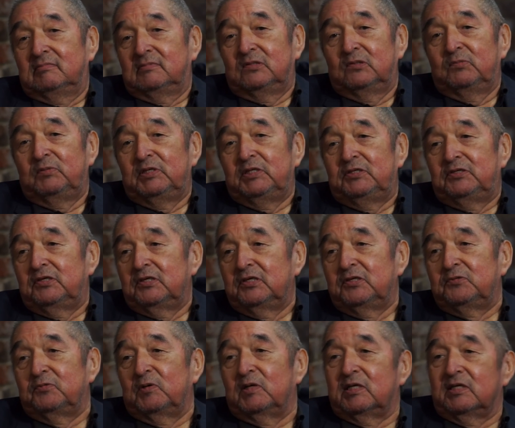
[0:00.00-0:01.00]
nobody
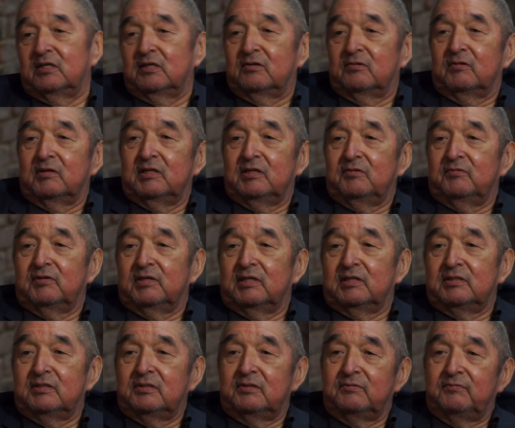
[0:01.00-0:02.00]
sees one another
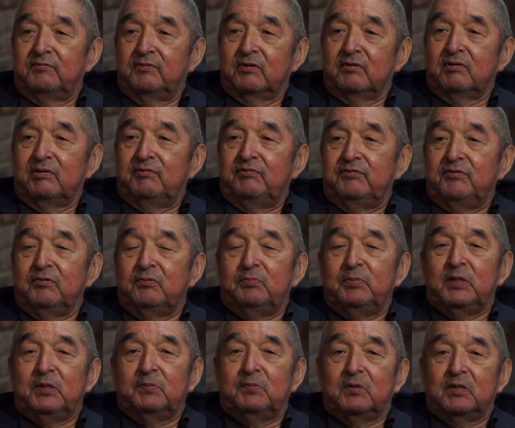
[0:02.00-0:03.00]
anyways. There's very few
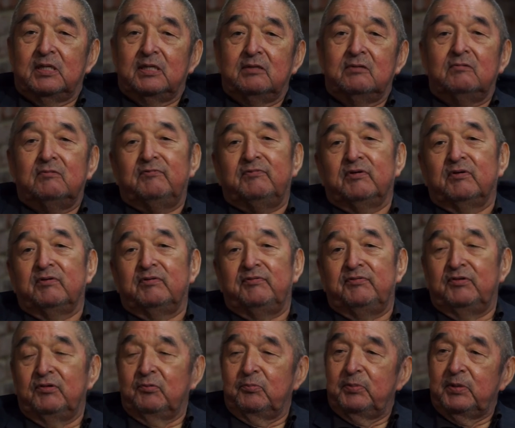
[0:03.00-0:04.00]
people. I know very
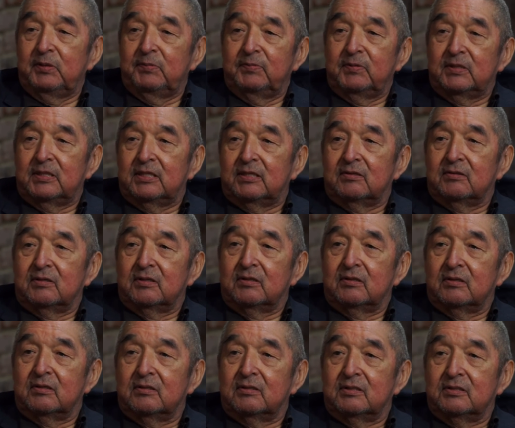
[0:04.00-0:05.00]
few people down
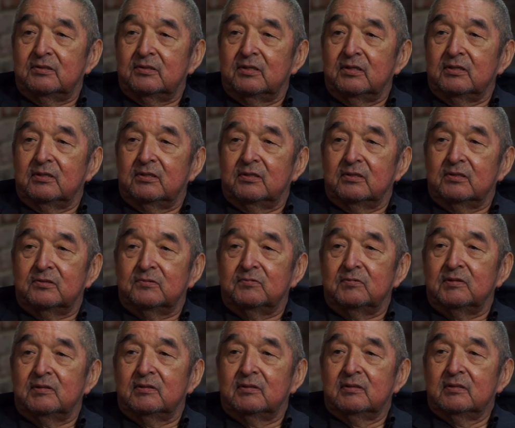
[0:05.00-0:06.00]
there that I stay in touch
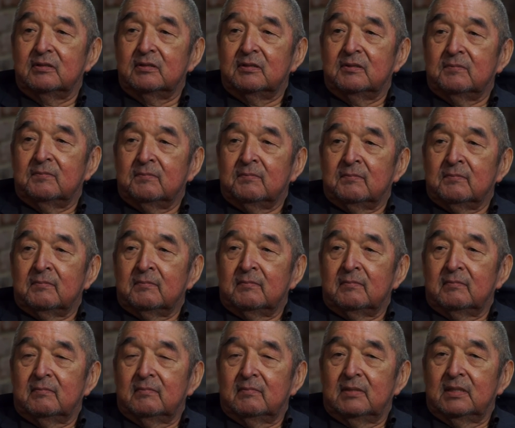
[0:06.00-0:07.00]
with.
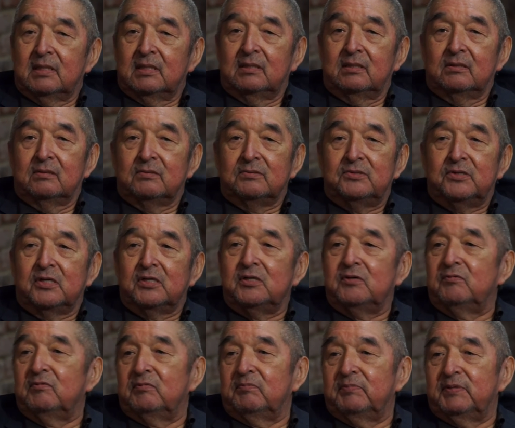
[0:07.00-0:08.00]
And they're
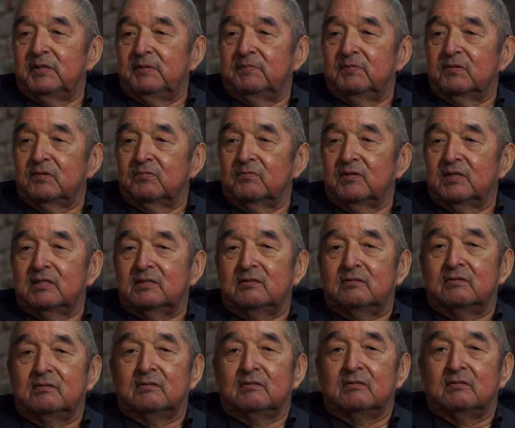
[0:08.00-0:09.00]
genuine people. The
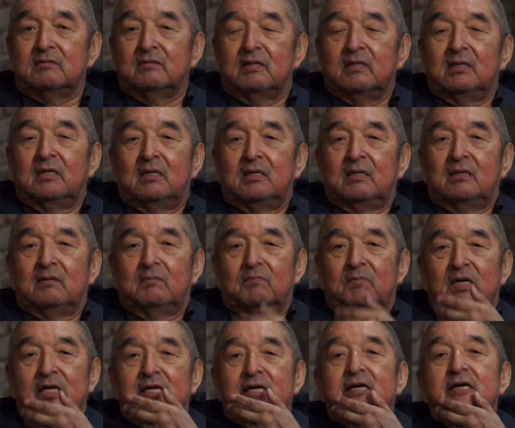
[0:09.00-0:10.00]
rest are,
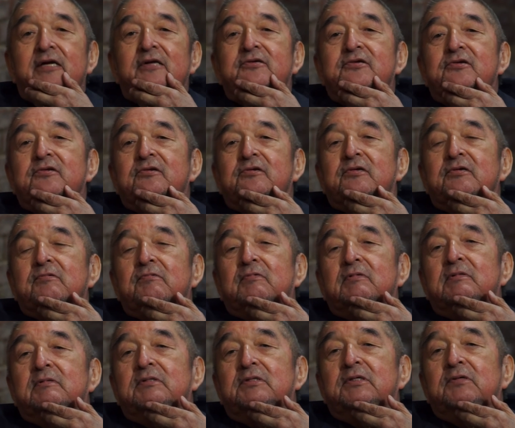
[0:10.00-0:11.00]
my agent, she,
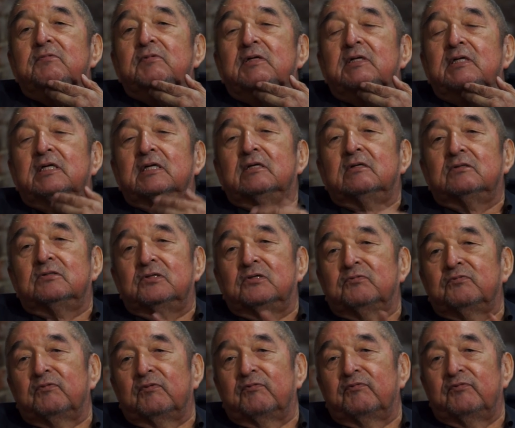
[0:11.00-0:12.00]
would, she went down
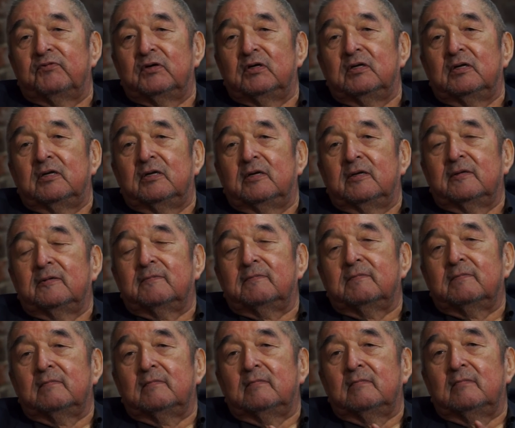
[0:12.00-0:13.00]
just for fun
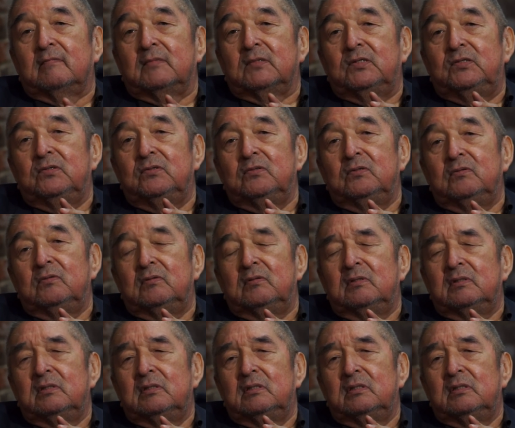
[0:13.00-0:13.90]
to